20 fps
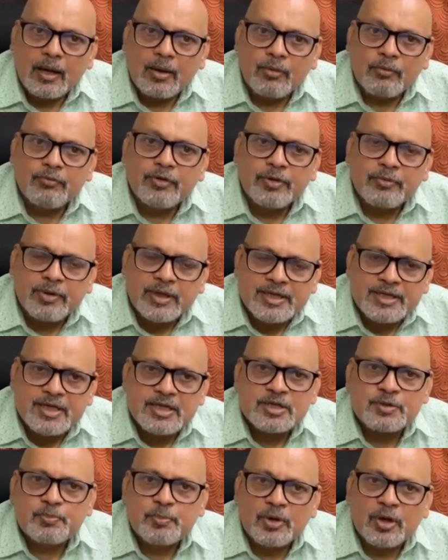we were
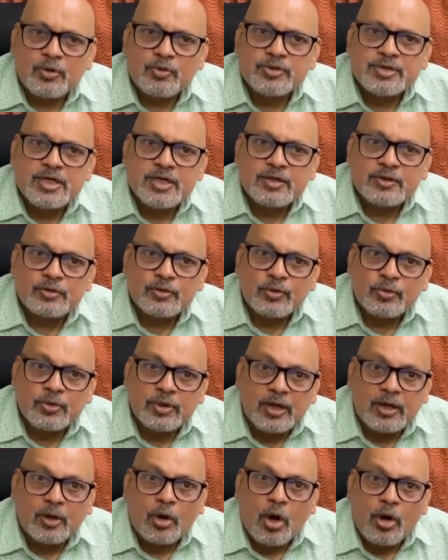just browsing through the
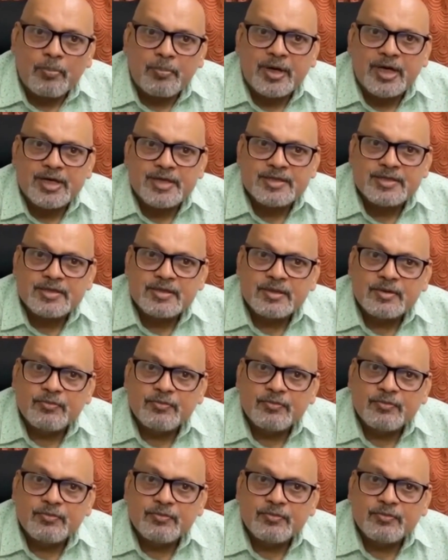comments